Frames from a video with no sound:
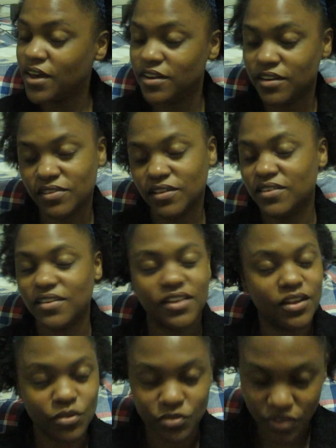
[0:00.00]
Um, it
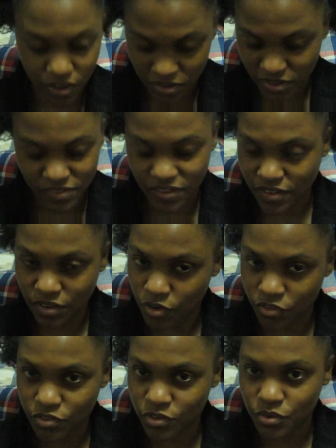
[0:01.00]
does not take that,
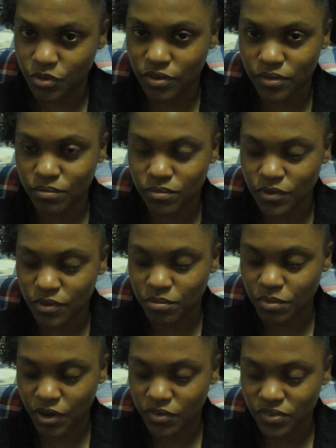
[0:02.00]
technically take that long to do the,
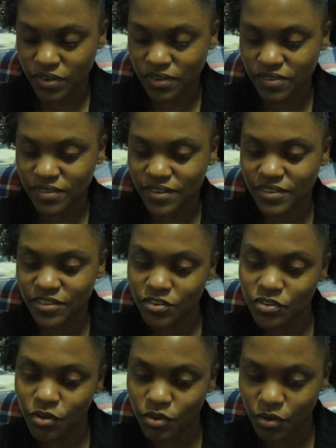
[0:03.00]
the
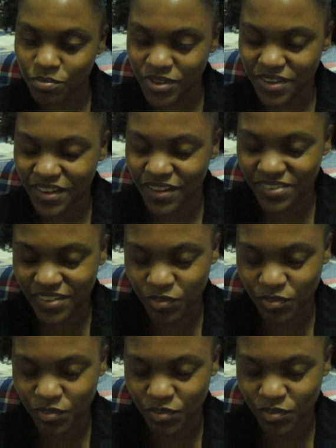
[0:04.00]
piercings. It took so long